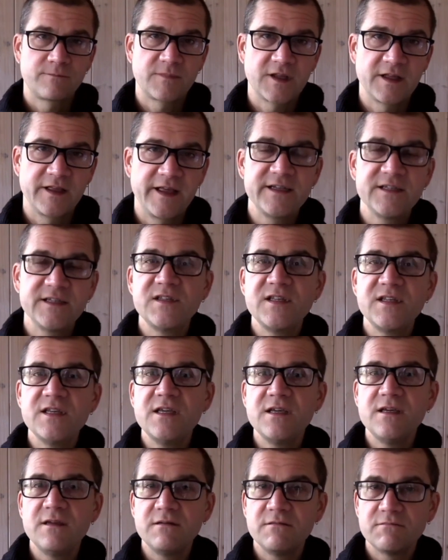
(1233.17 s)
That is
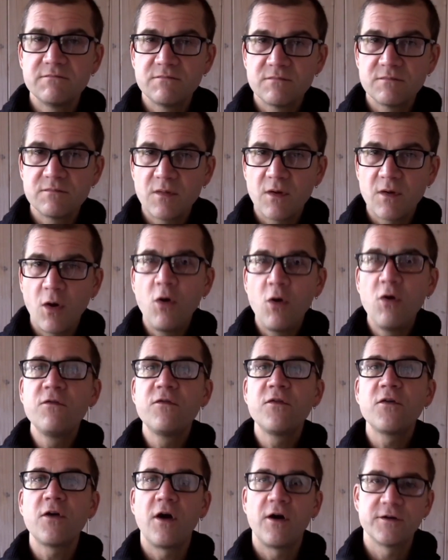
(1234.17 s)
the
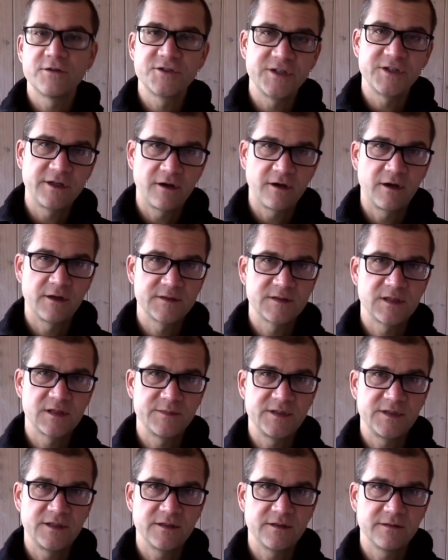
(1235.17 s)
overarching
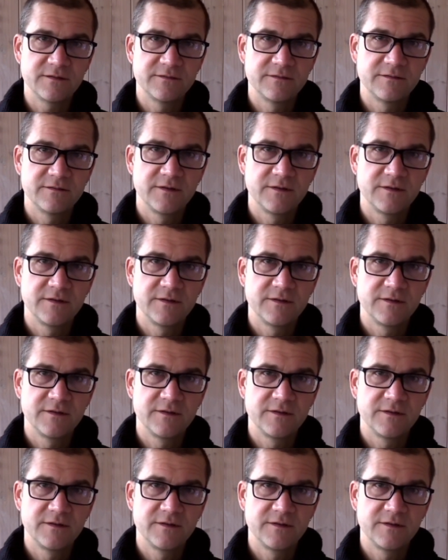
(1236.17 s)
concept here.